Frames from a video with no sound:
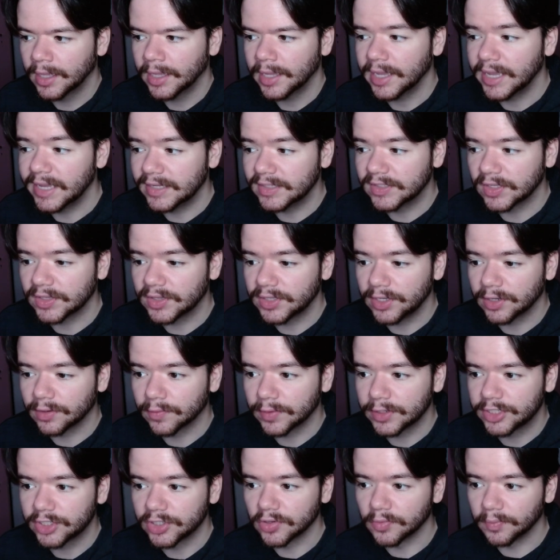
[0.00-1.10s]
Is it the
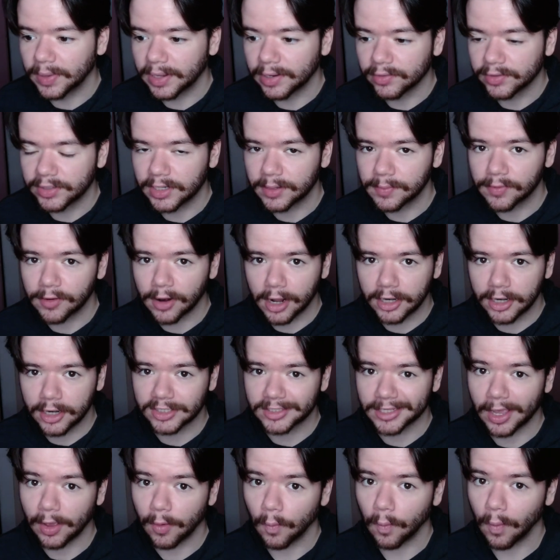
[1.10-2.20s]
original Metal Gear project
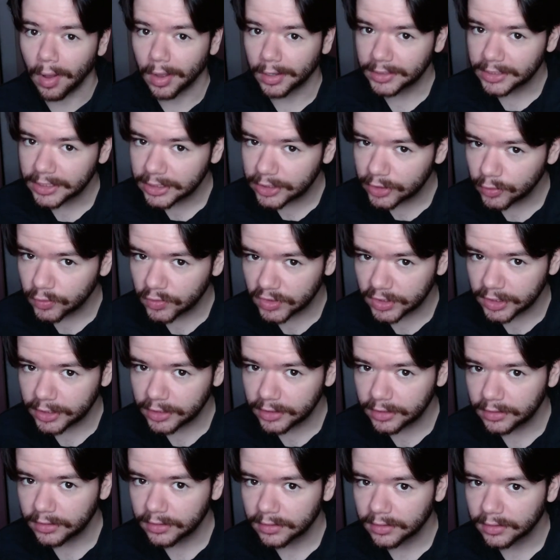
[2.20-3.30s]
I wanted to
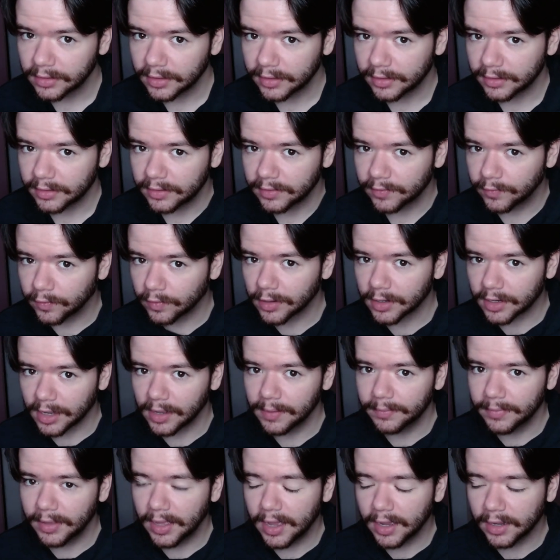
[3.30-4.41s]
see for a
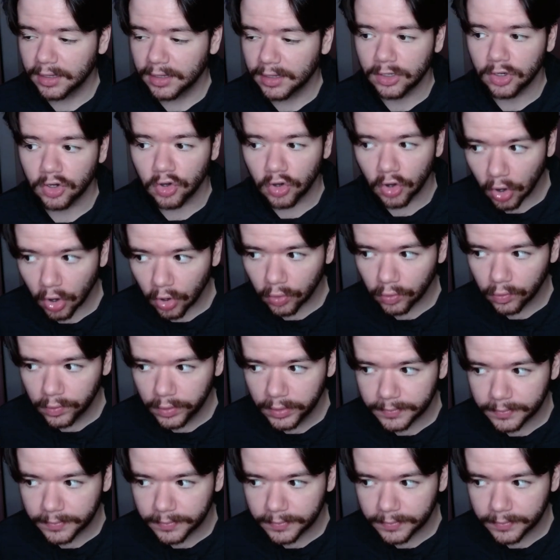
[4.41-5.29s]
comeback? No.